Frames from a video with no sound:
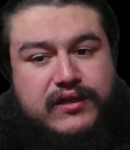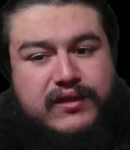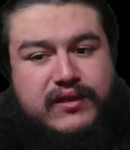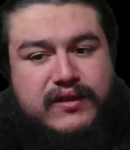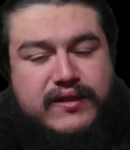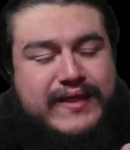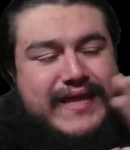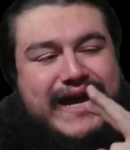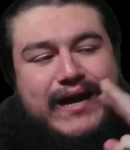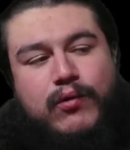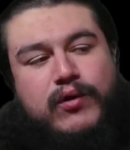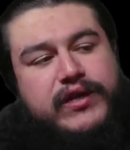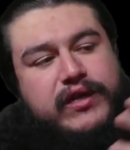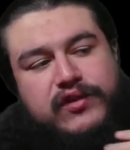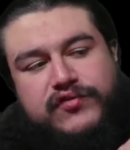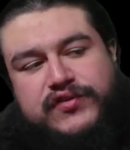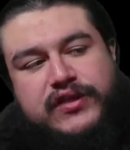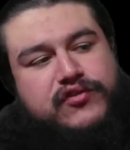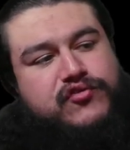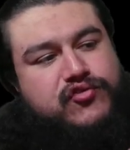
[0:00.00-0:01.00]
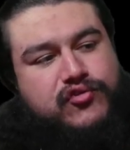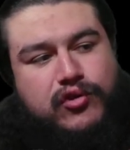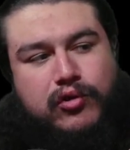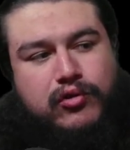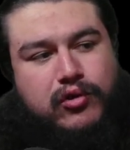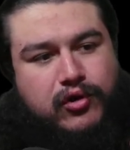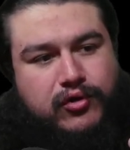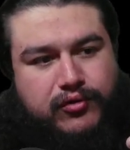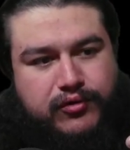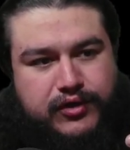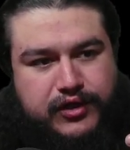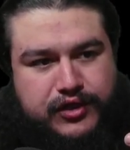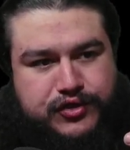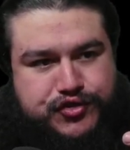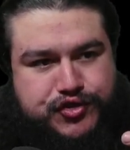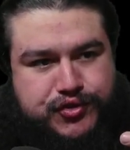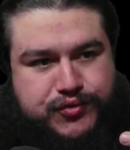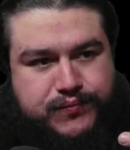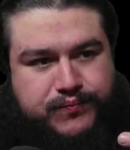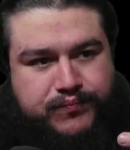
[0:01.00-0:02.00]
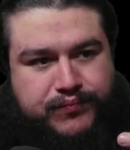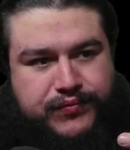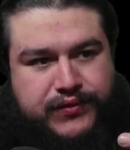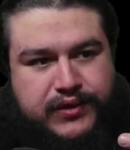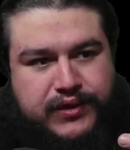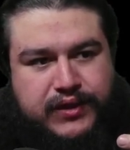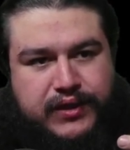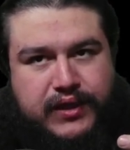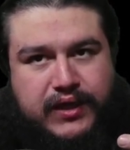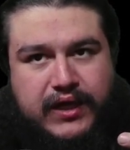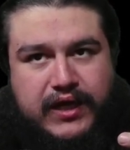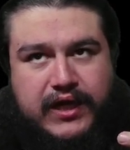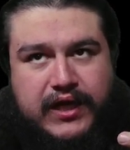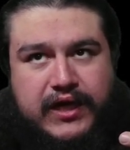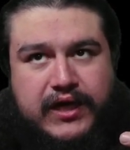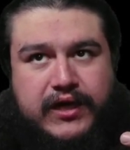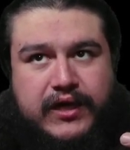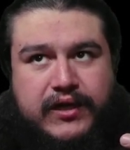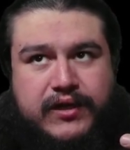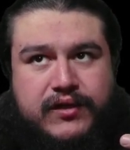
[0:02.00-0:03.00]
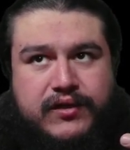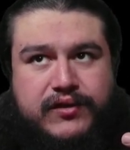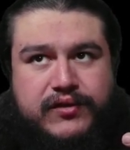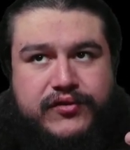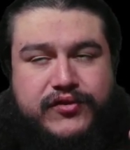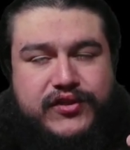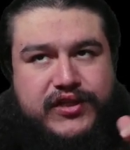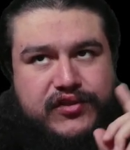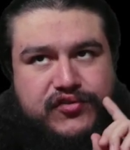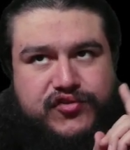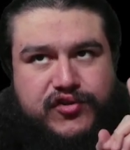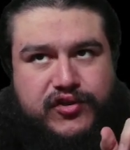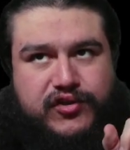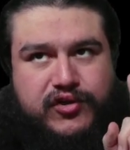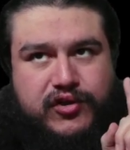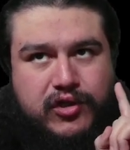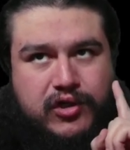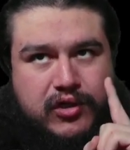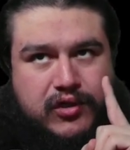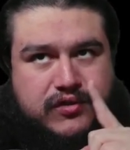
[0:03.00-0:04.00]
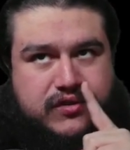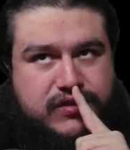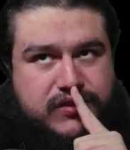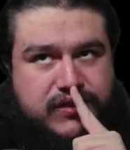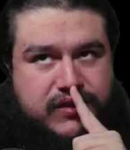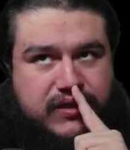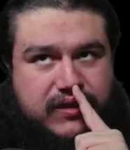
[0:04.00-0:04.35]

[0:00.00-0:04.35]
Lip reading: Nowadays, that's no longer an issue, and these are not.